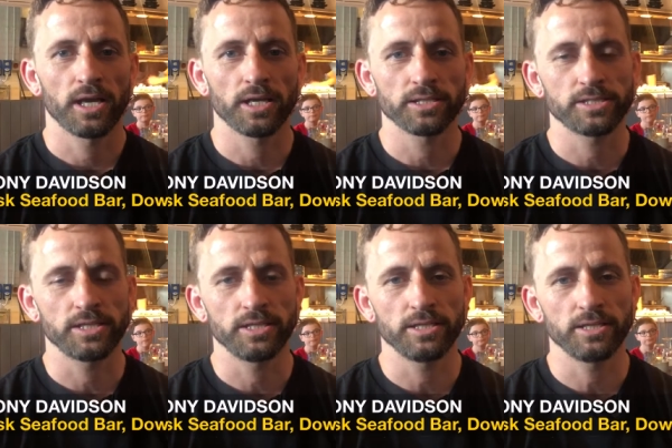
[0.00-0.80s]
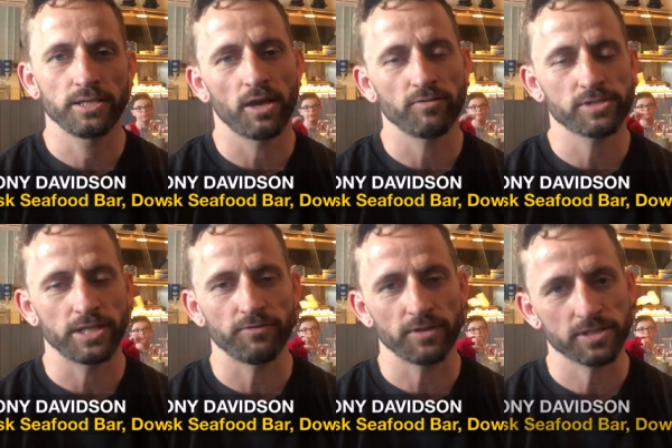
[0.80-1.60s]
and she
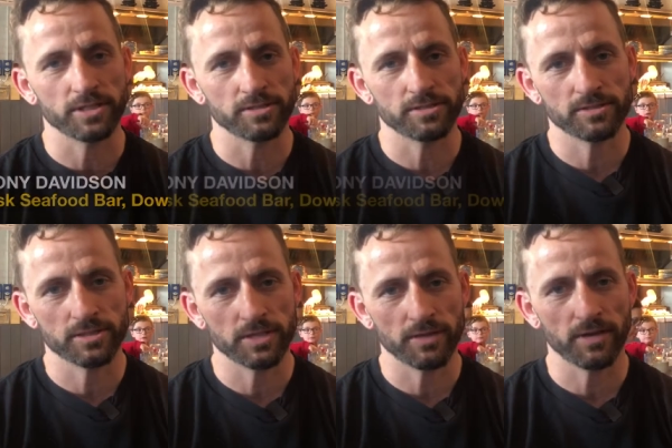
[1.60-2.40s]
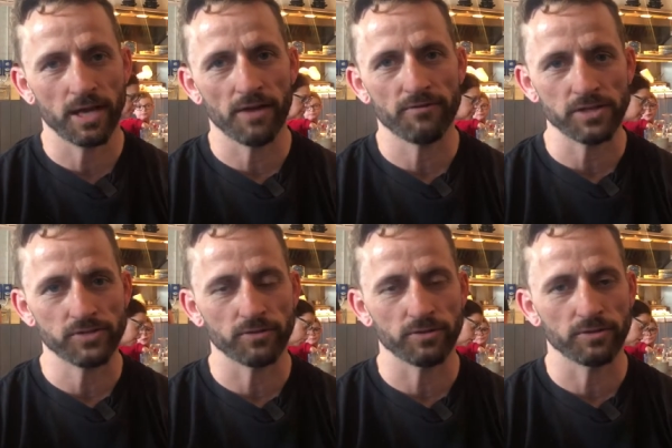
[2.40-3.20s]
obviously Fisk is uh, fish
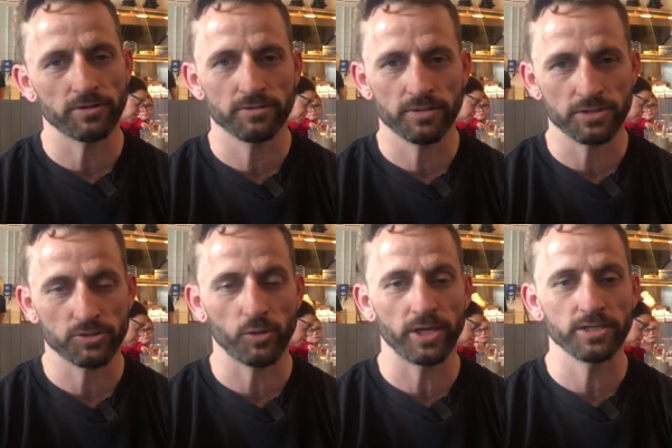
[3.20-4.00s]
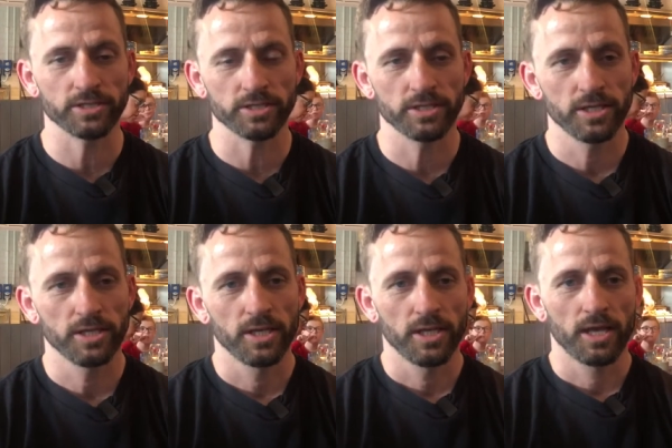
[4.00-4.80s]
for in Swedish.
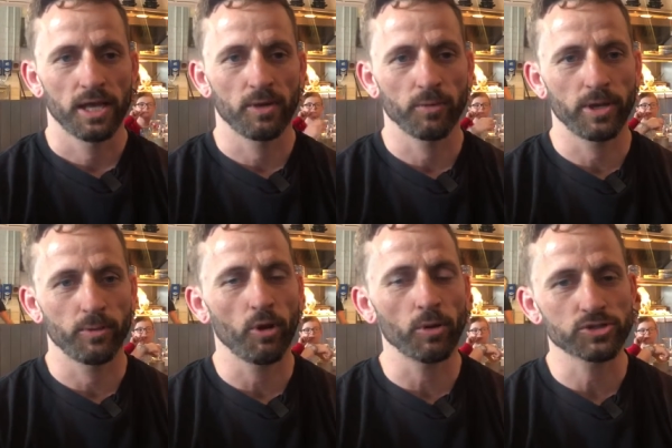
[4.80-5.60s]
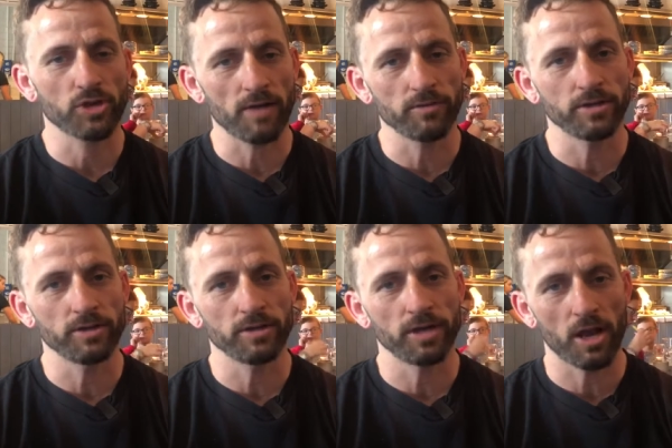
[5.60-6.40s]
Uh, we were always traveling
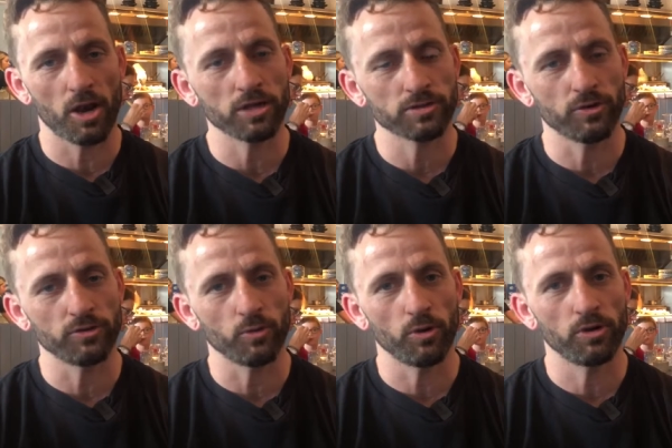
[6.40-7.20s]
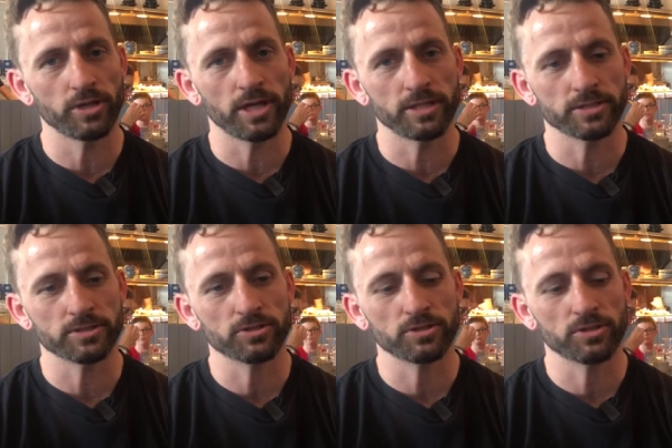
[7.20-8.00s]
a, a lot around the world and
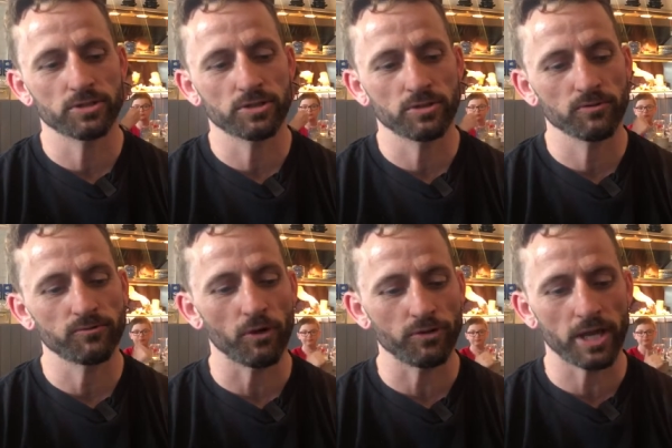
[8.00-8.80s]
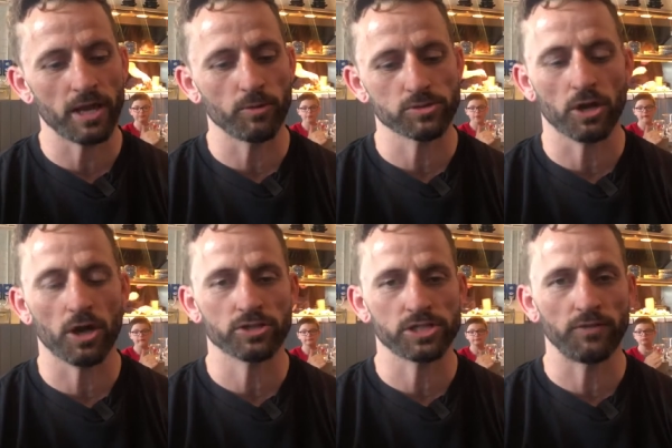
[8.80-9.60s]
found that it, there was a
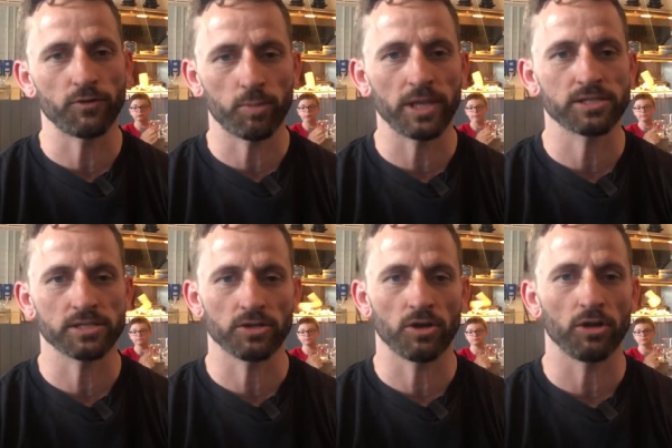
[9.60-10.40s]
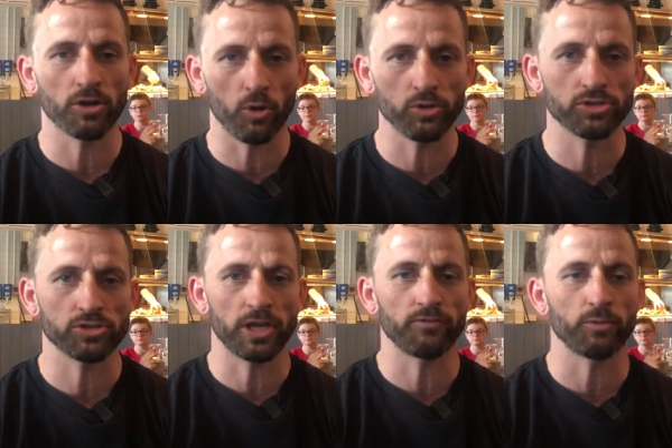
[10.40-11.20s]
lot of seafood places and all the
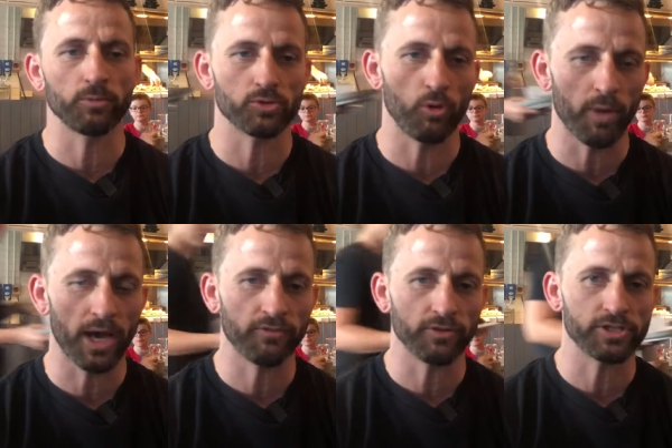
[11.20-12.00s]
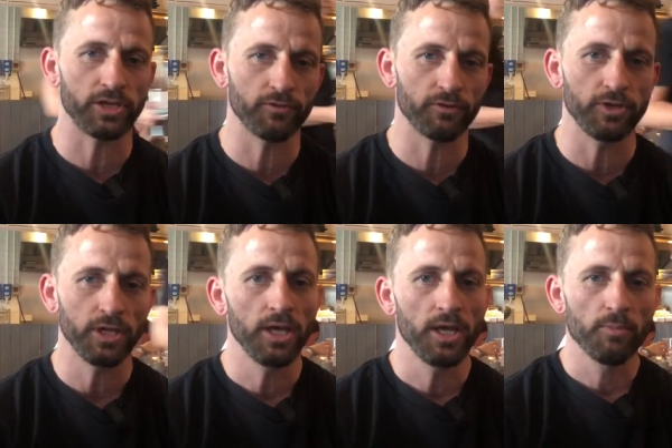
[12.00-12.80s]
coasts, and everyone was going mad for their seafood.
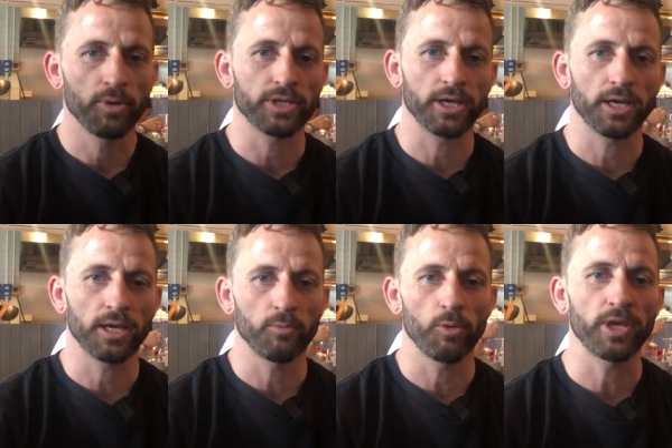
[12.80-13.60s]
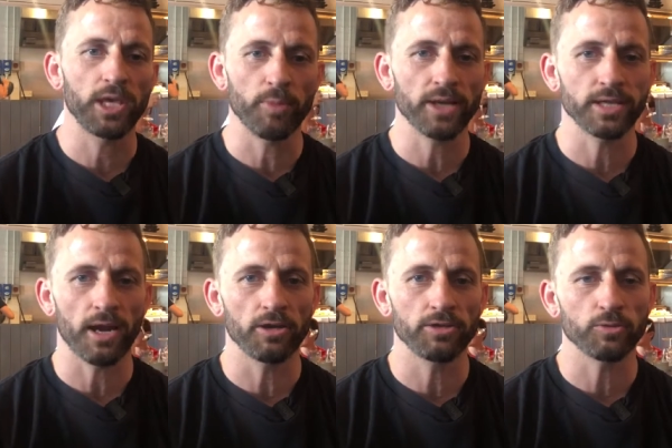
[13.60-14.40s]
But um, when we came back to
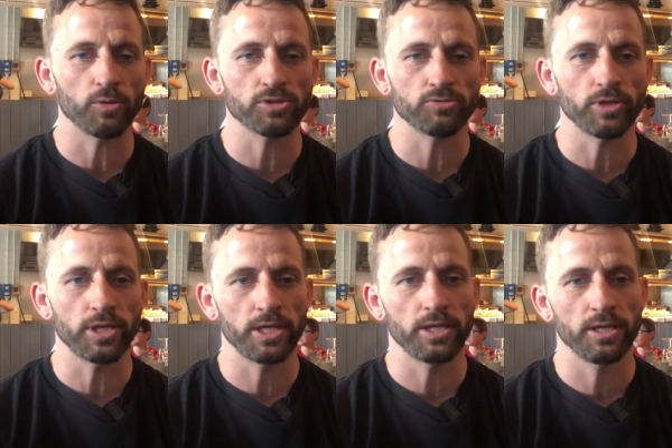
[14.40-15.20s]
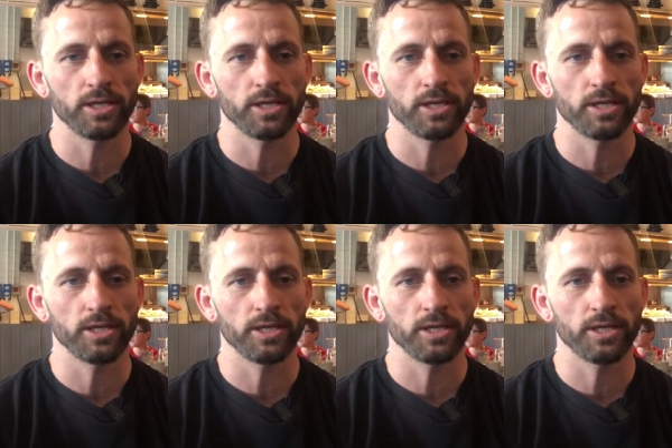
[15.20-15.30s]
Ireland, there wasn't really